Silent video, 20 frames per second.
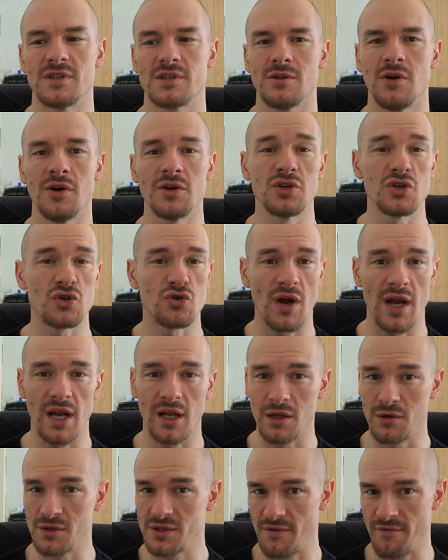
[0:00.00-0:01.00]
As long as you train
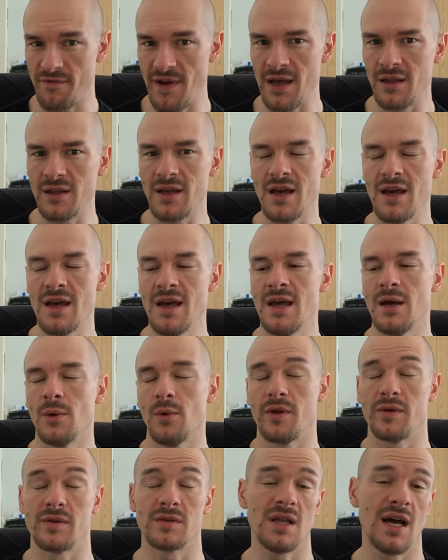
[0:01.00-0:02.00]
close to failure,
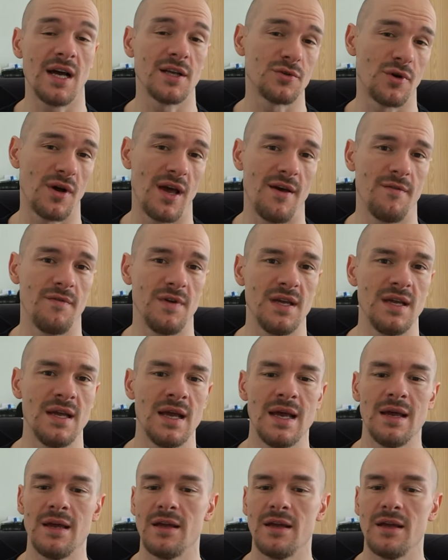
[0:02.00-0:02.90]
whether it's light or heavy,